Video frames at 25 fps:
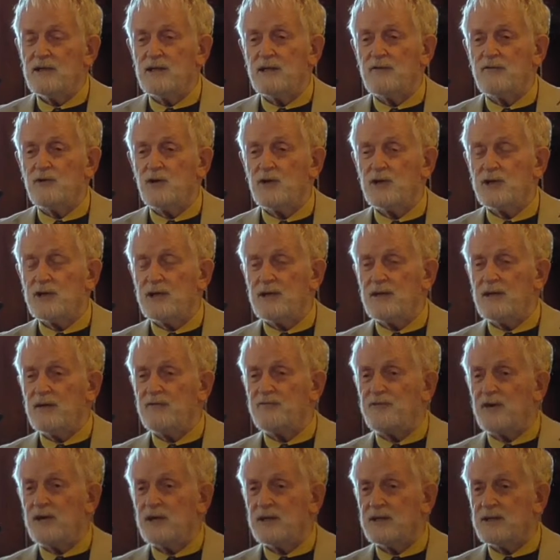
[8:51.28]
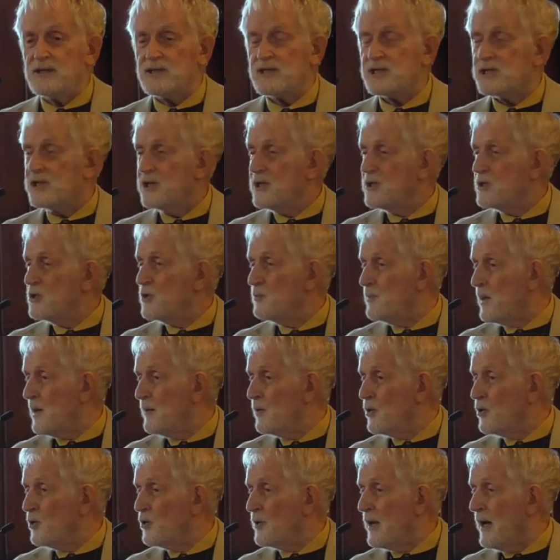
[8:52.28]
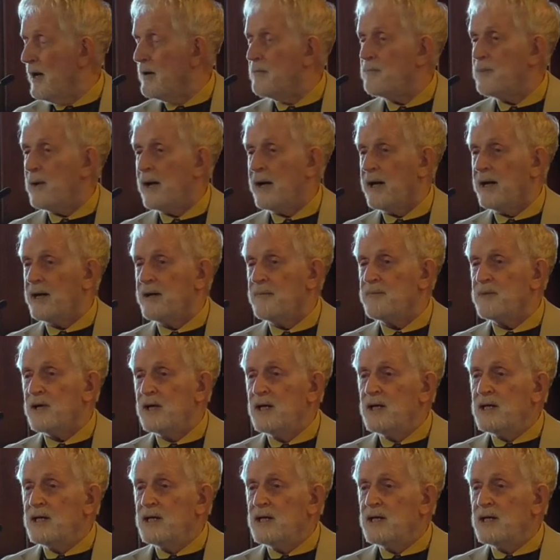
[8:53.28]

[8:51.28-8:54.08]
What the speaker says: diverting their funds to people who can pay.